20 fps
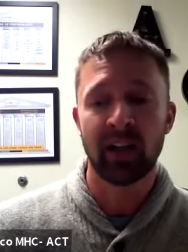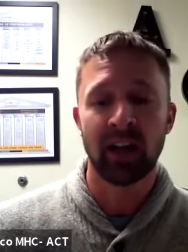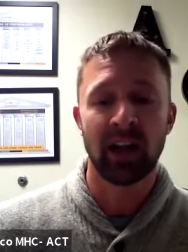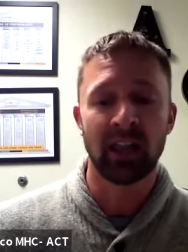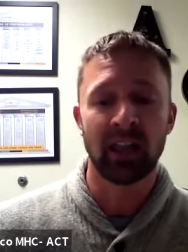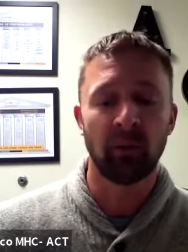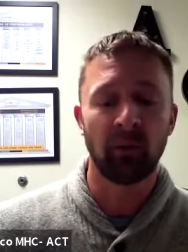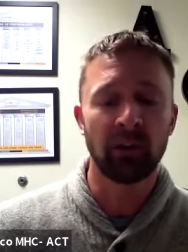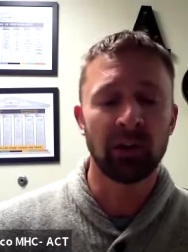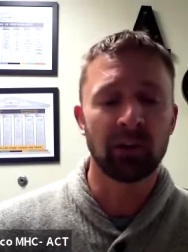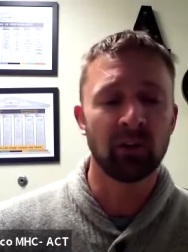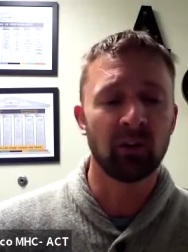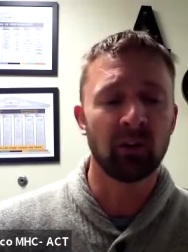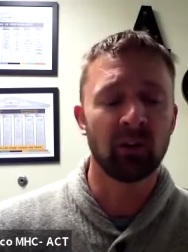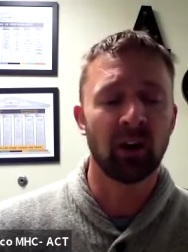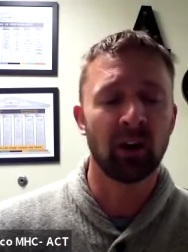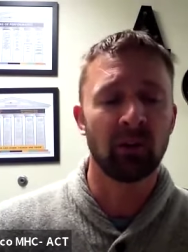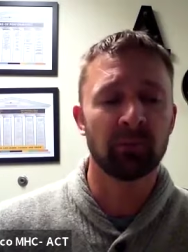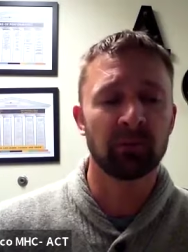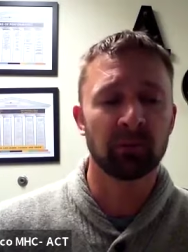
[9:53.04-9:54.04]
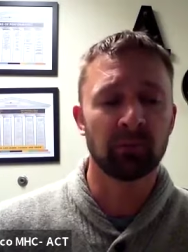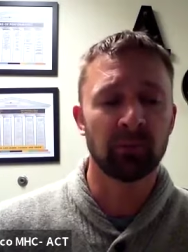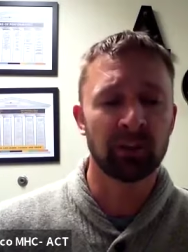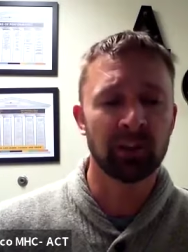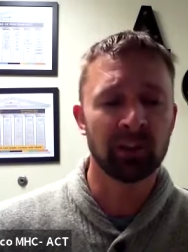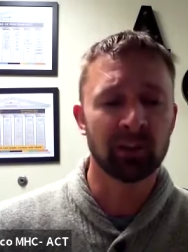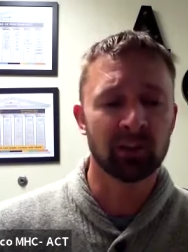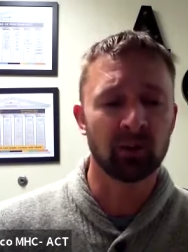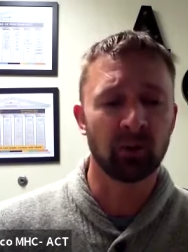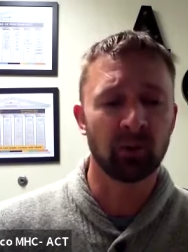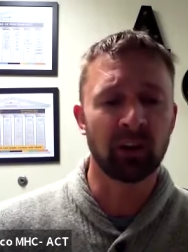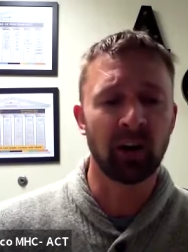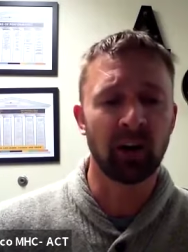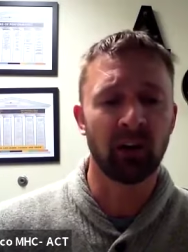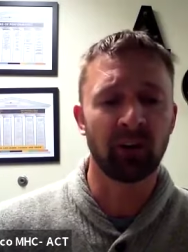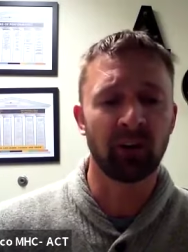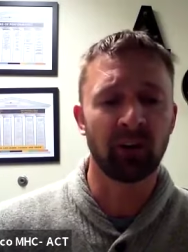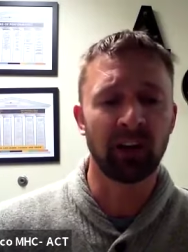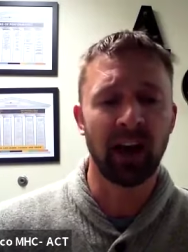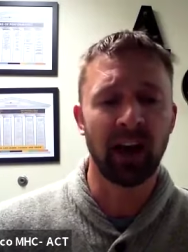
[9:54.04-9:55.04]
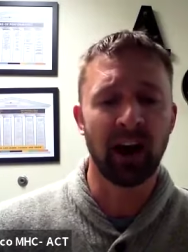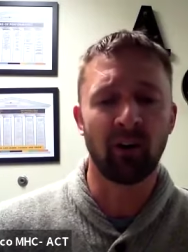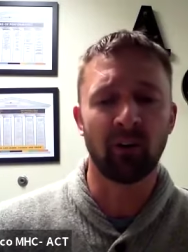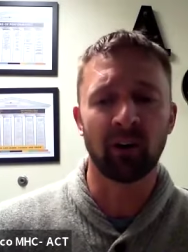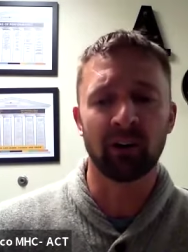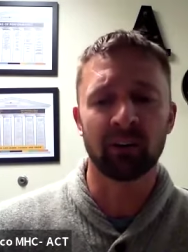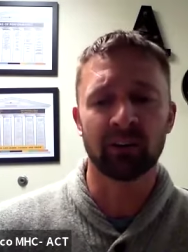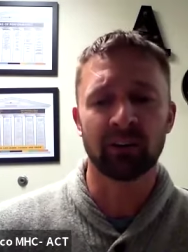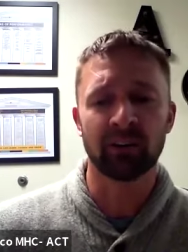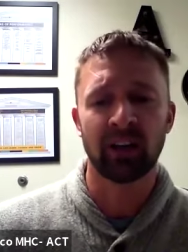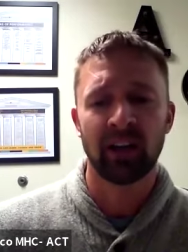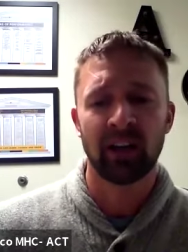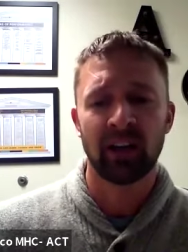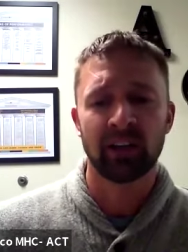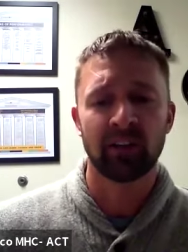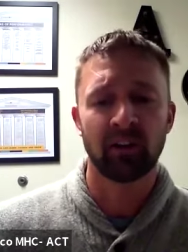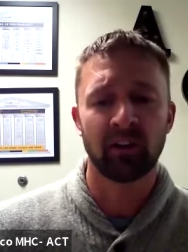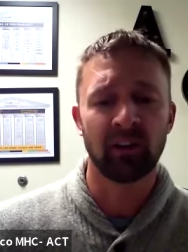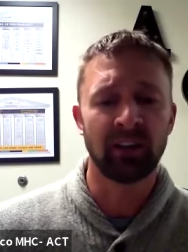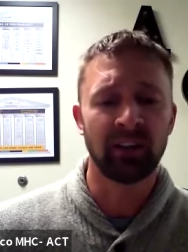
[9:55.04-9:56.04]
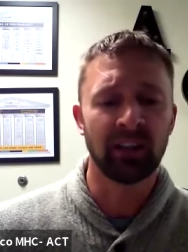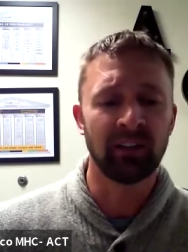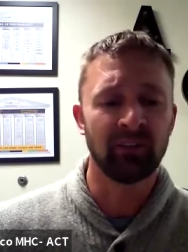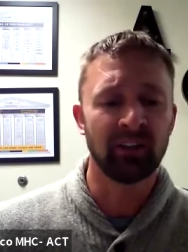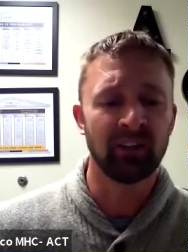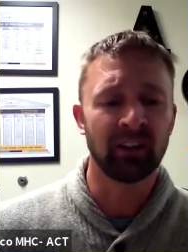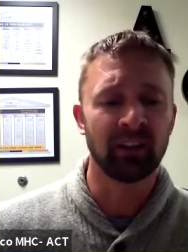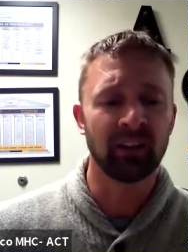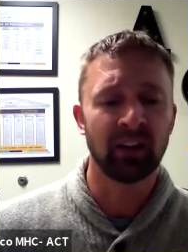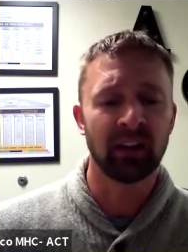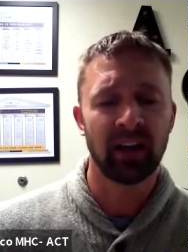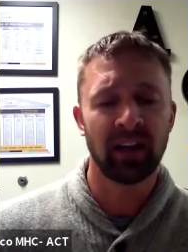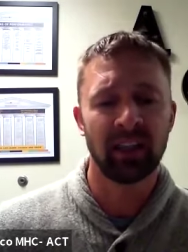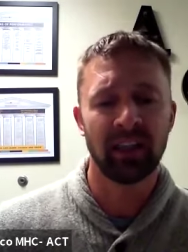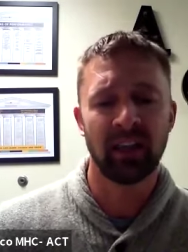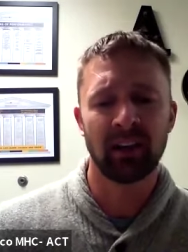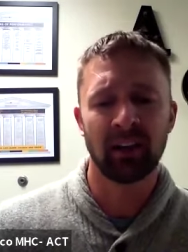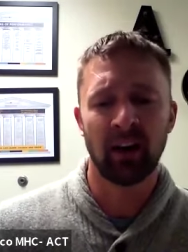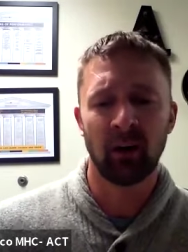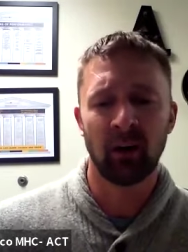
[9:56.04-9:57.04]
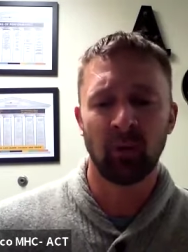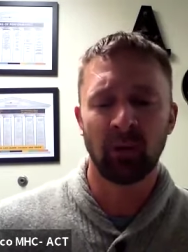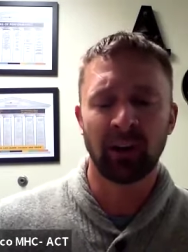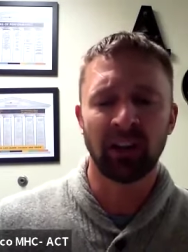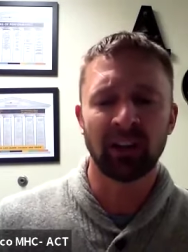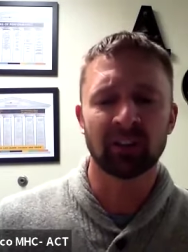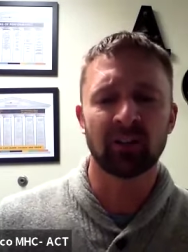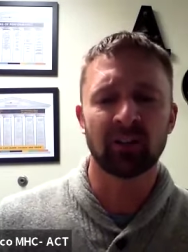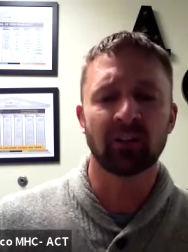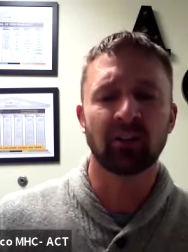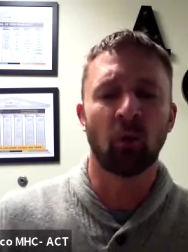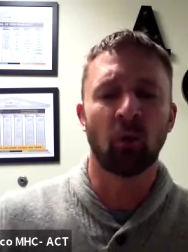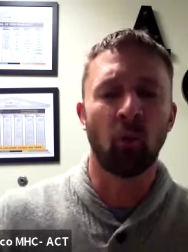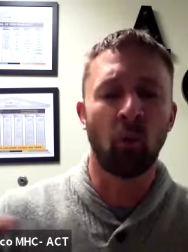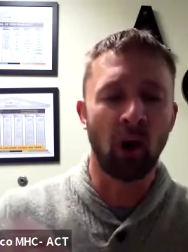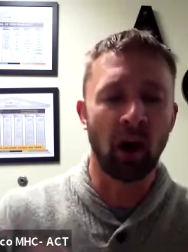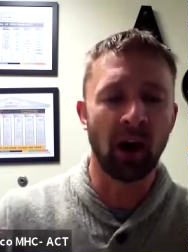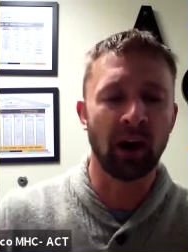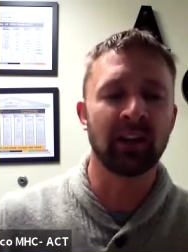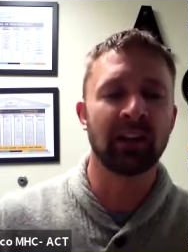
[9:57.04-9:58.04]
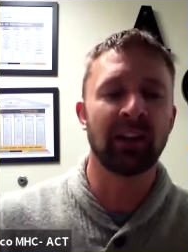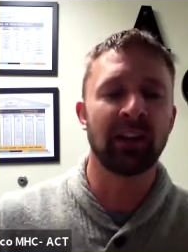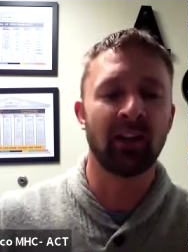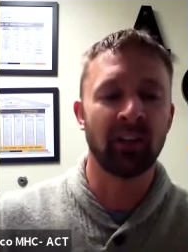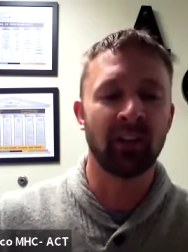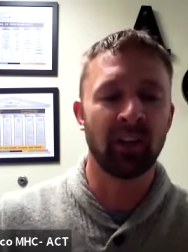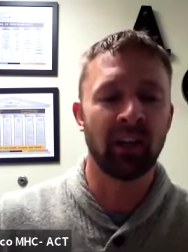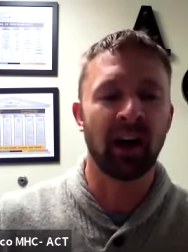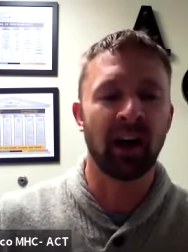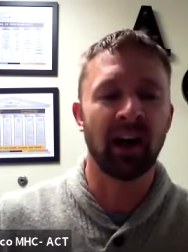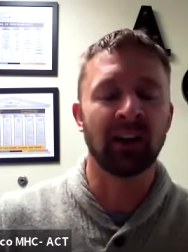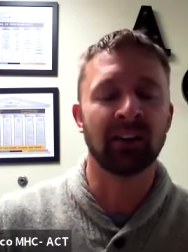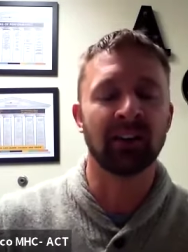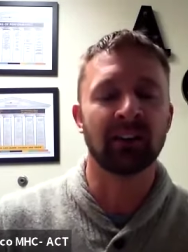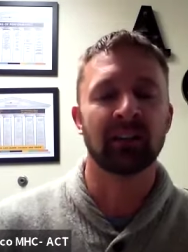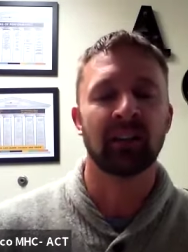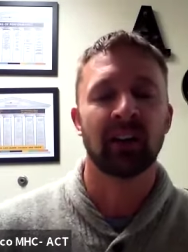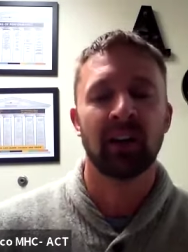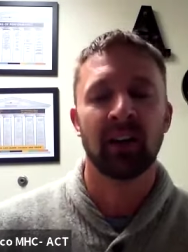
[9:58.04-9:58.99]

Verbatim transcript: And then we do um, some additional recovery hours during the evening. And then uh, we kind of start to wind down the night.